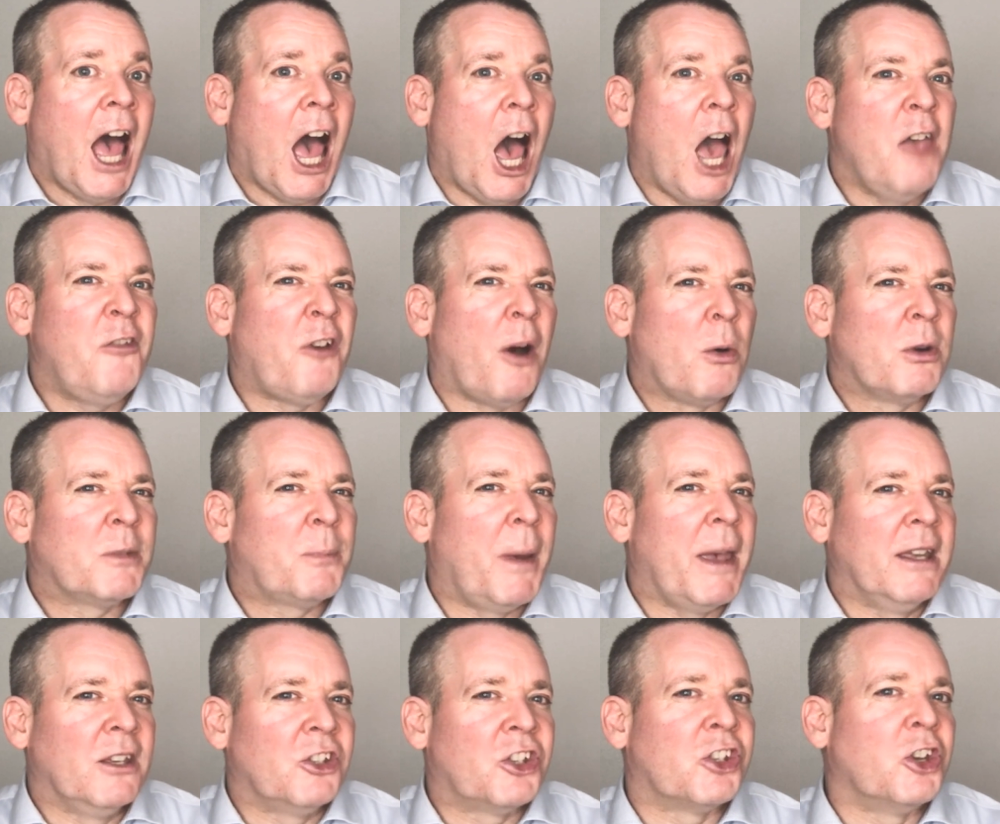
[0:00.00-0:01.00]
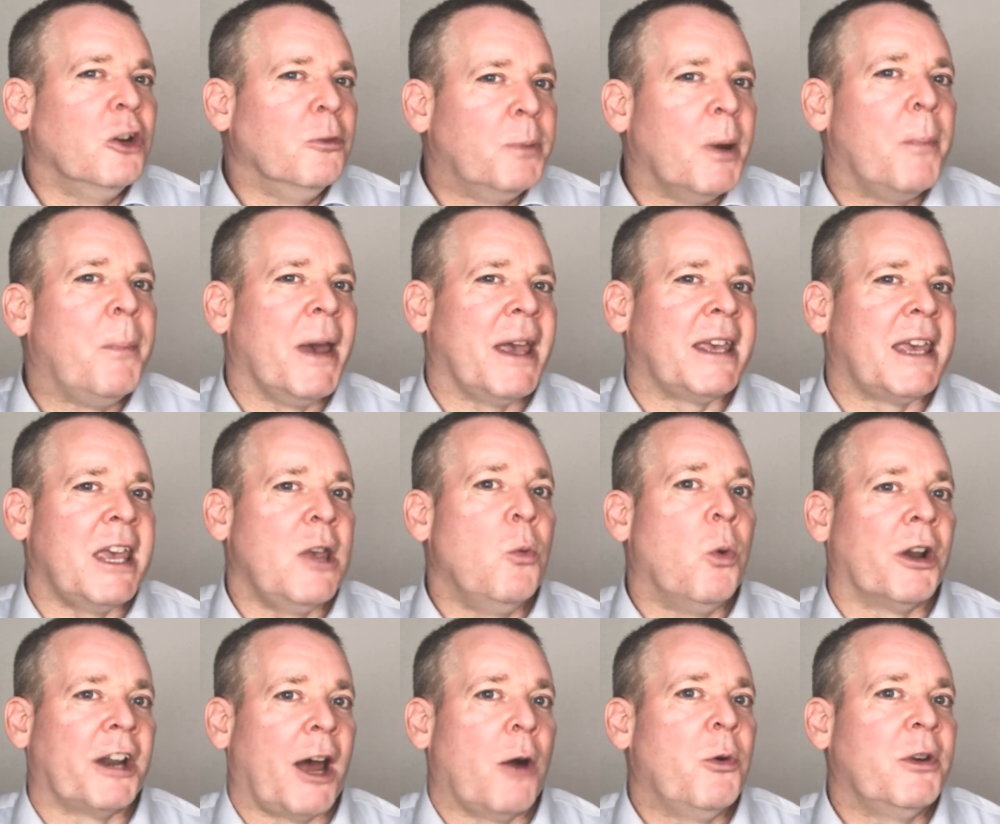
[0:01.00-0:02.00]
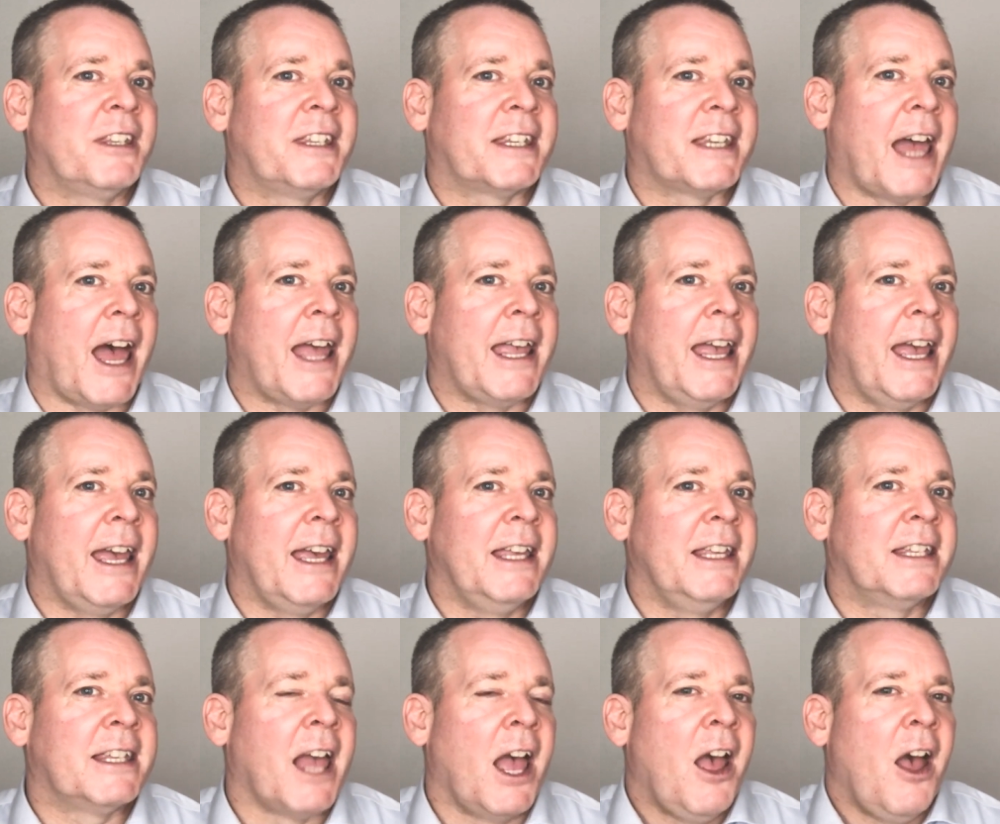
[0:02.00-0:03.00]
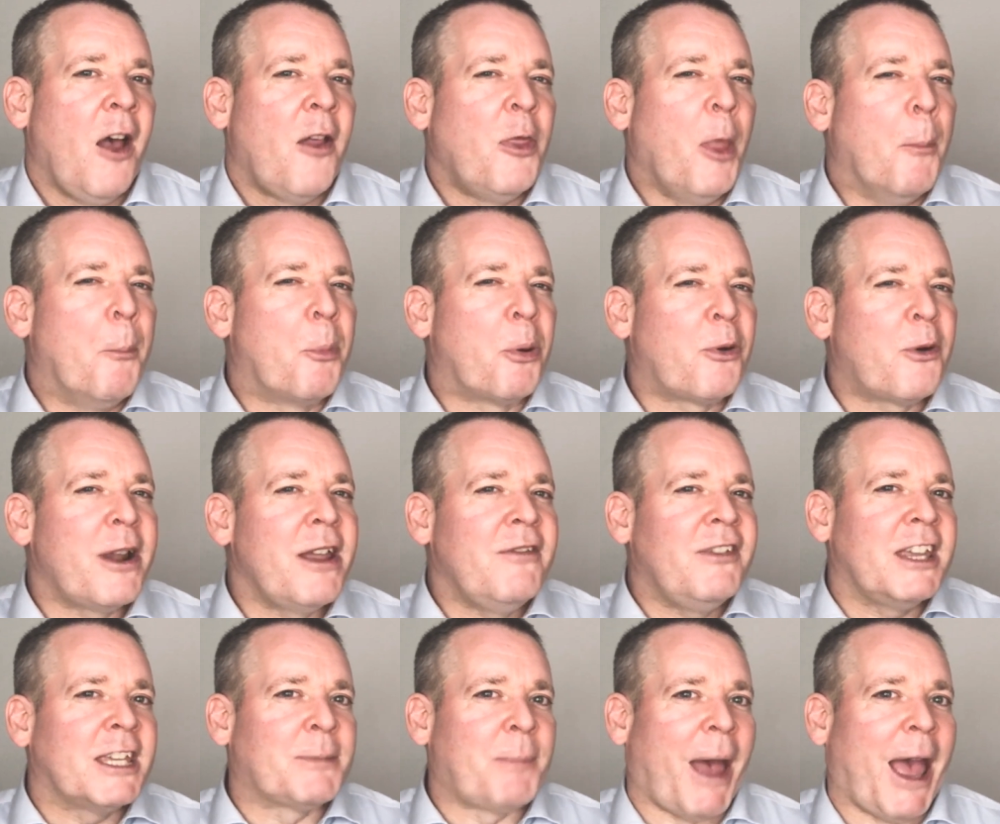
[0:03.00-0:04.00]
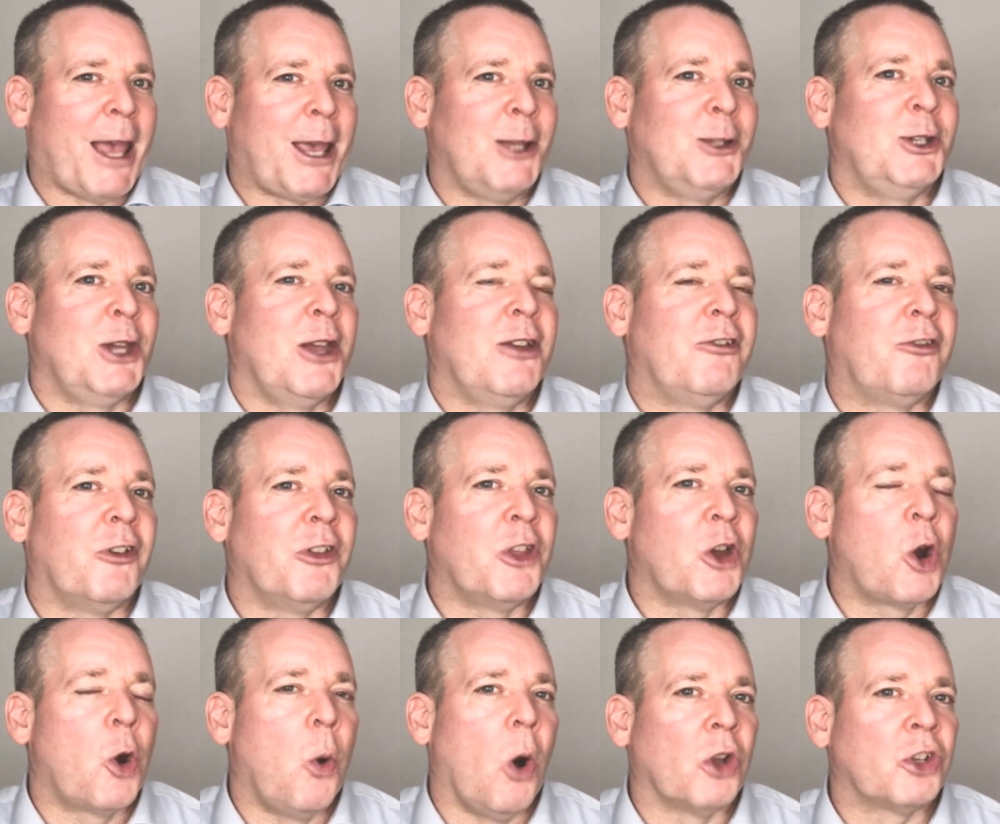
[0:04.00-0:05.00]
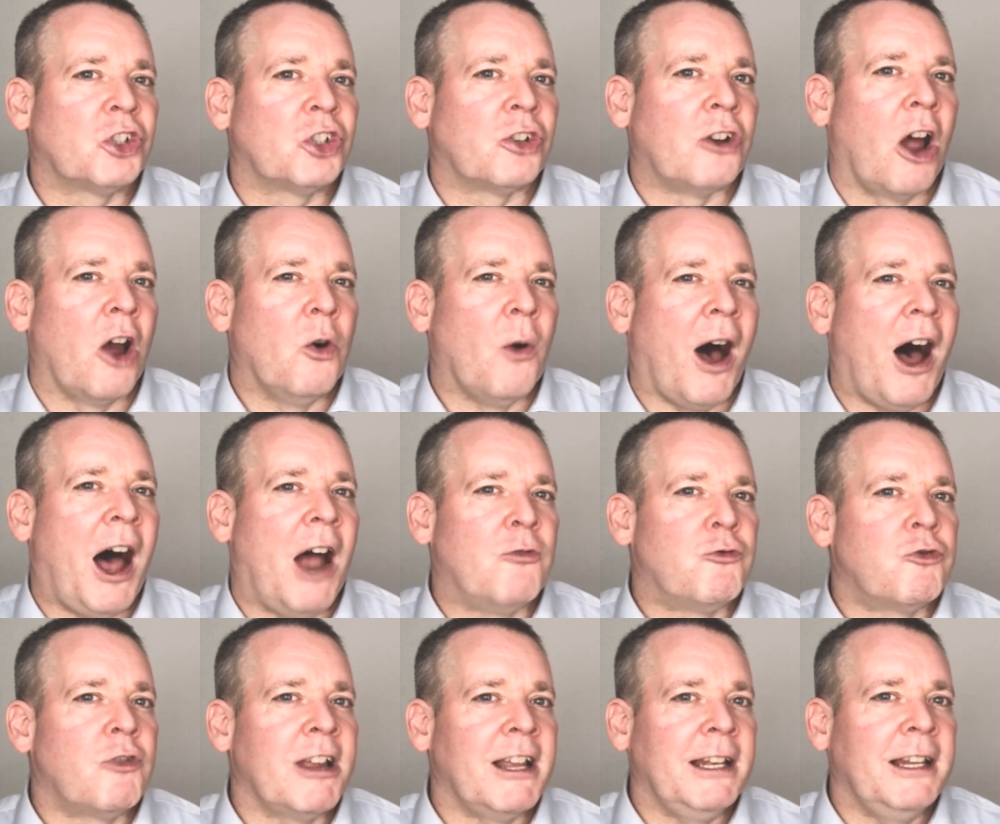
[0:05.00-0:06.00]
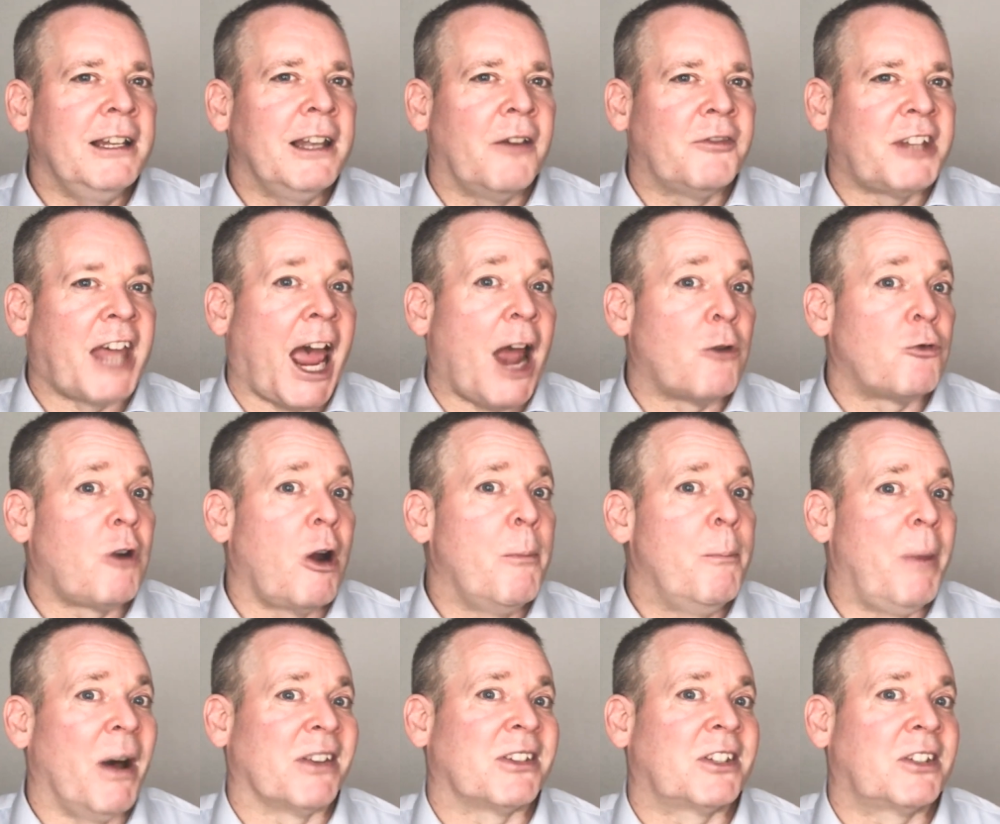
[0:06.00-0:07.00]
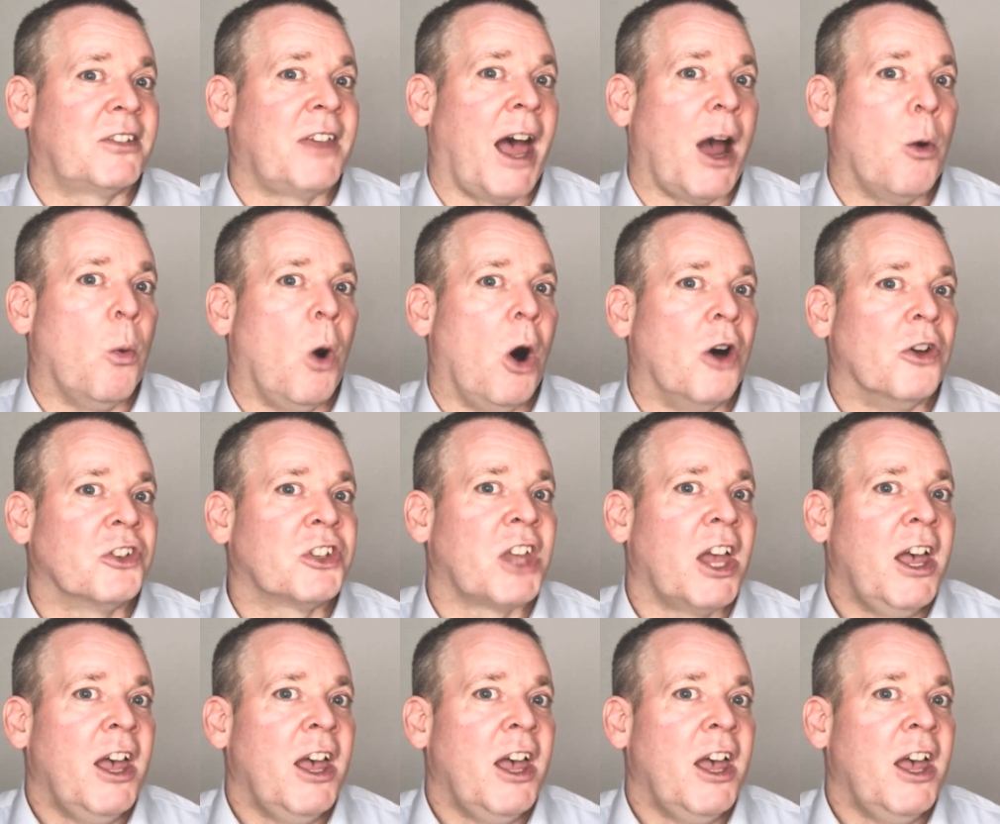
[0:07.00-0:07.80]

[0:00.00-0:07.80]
If I was being super picky, what I would say is the previous packaging for the Quattro, I really loved how robust that was.